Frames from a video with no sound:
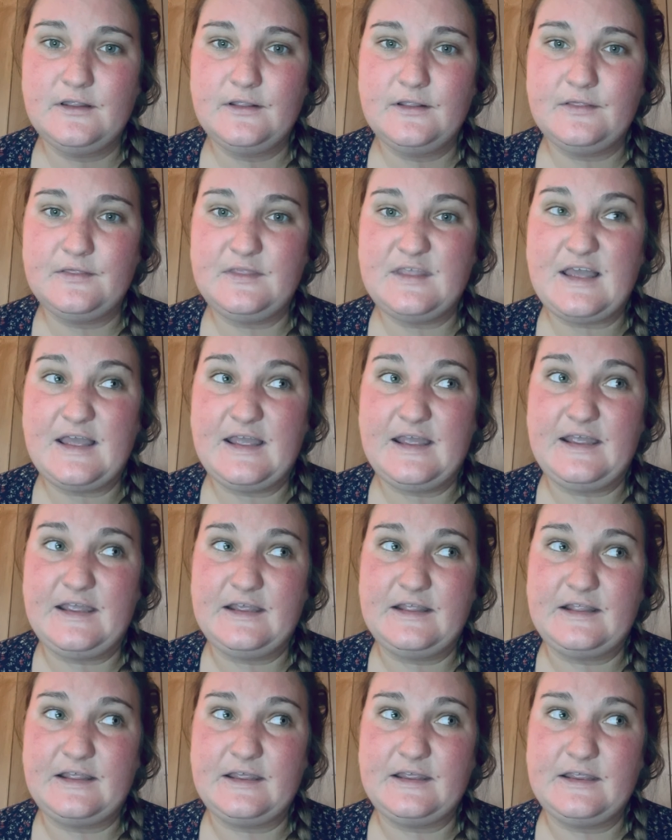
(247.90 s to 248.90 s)

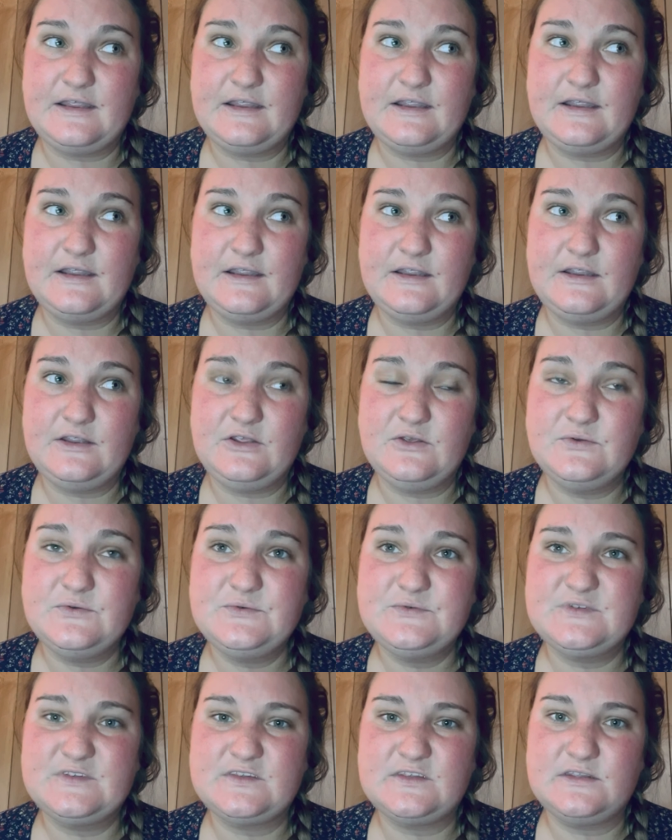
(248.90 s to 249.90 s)
They
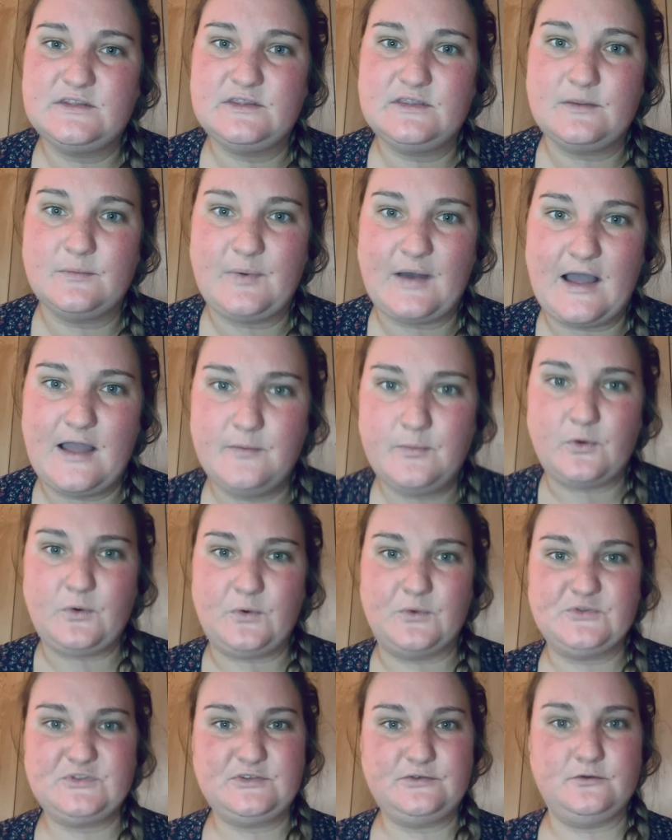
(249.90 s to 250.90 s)
used the
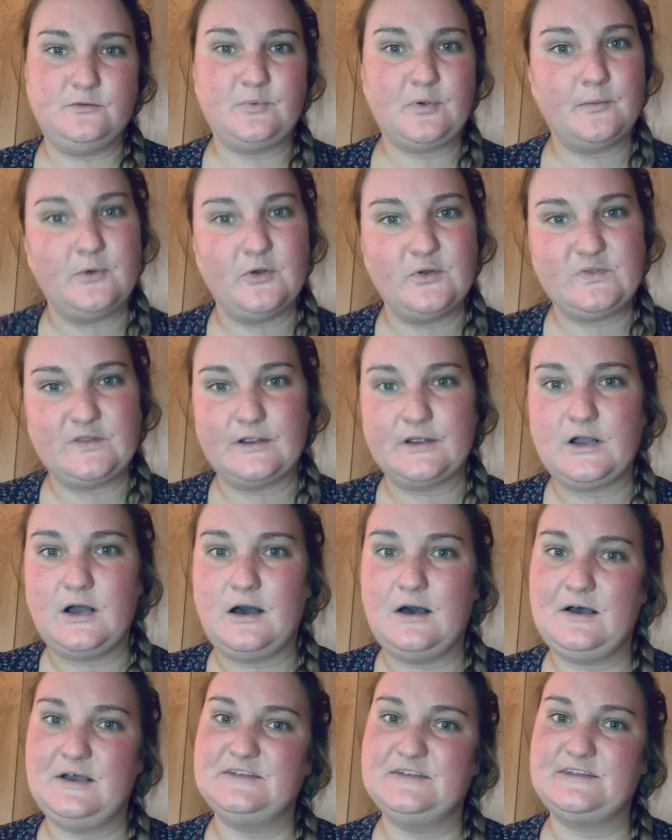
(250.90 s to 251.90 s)
Bible to promote their
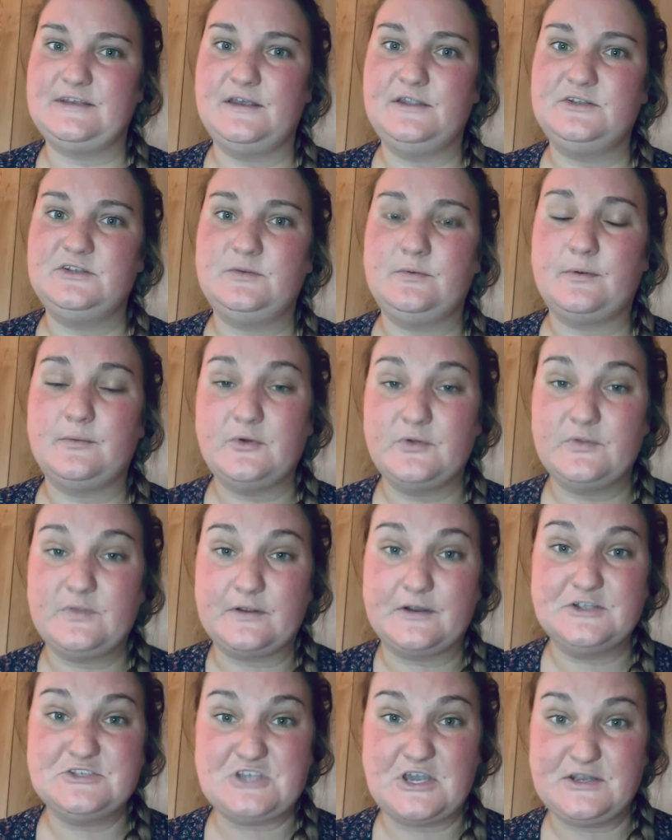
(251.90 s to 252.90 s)
cause and to promote
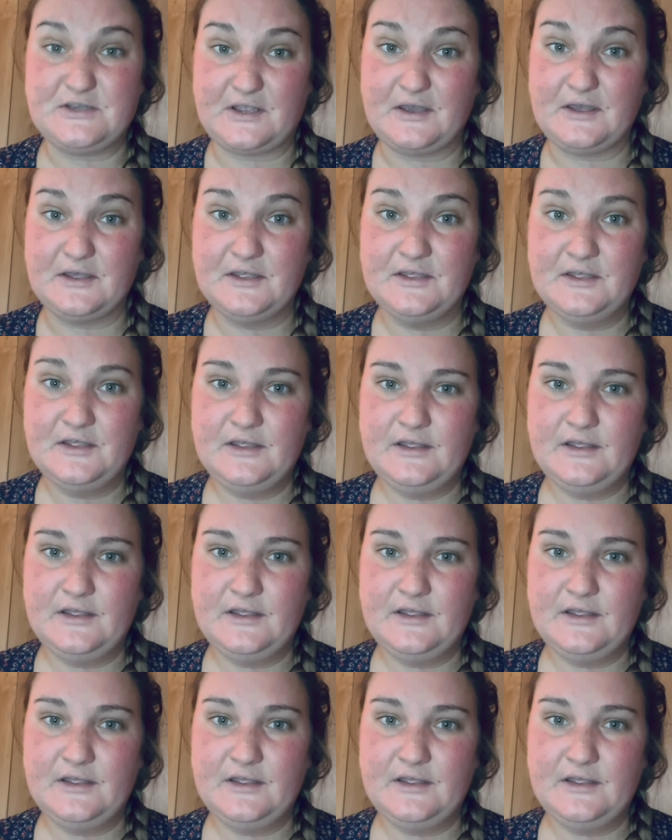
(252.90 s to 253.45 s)
their agenda,